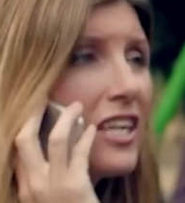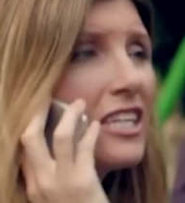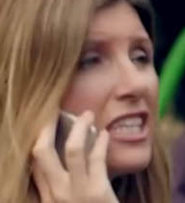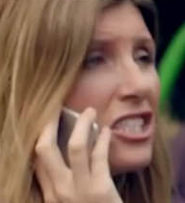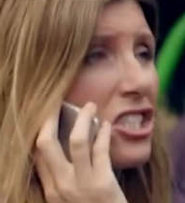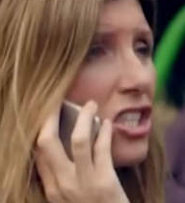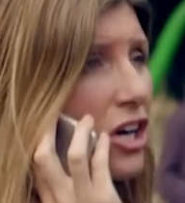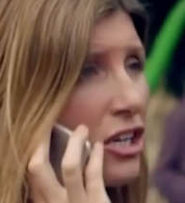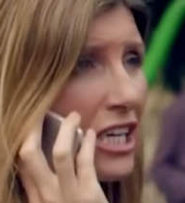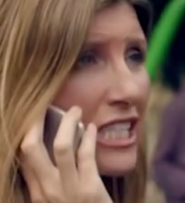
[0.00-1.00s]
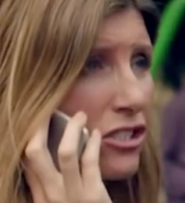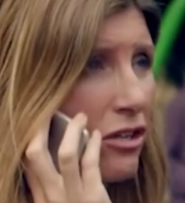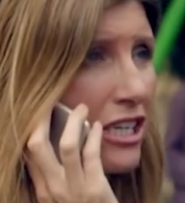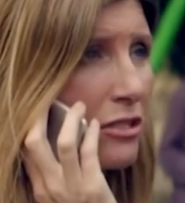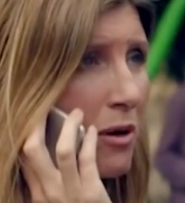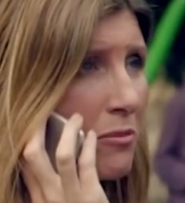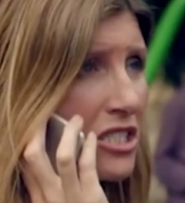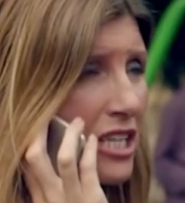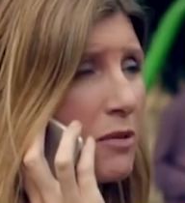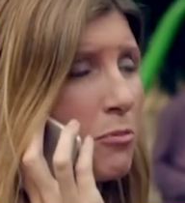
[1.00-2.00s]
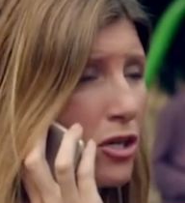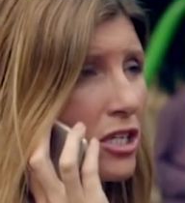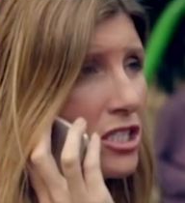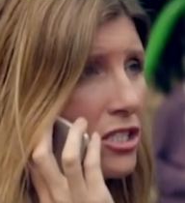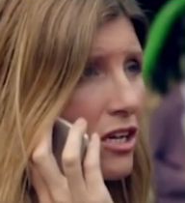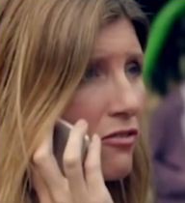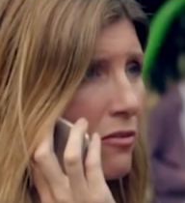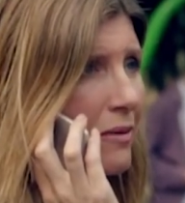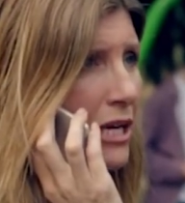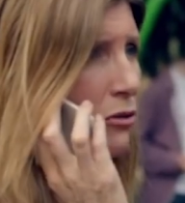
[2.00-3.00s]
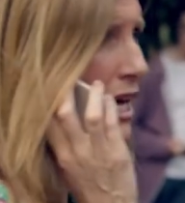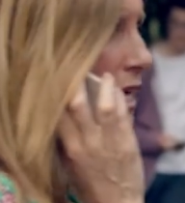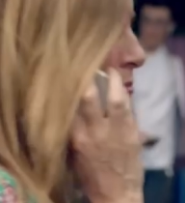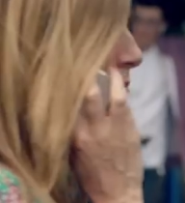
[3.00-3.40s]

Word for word: anything designer gets donated by mistake, put it aside for me, okay?